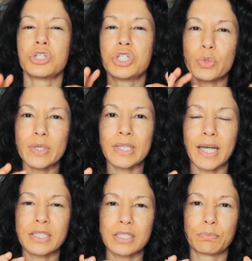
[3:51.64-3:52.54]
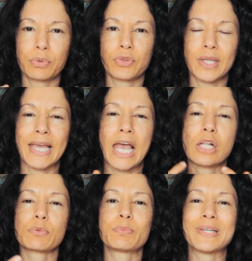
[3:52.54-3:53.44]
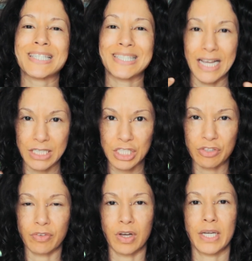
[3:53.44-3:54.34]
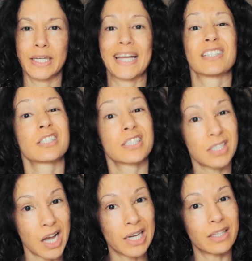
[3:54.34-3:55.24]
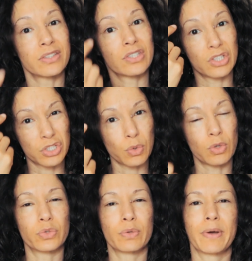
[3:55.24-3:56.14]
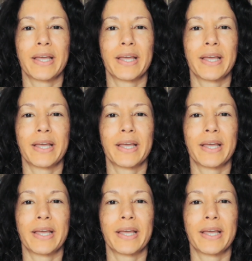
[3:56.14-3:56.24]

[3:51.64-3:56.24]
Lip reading: So doing that simple thing helps me satisfy and silence the squatter in my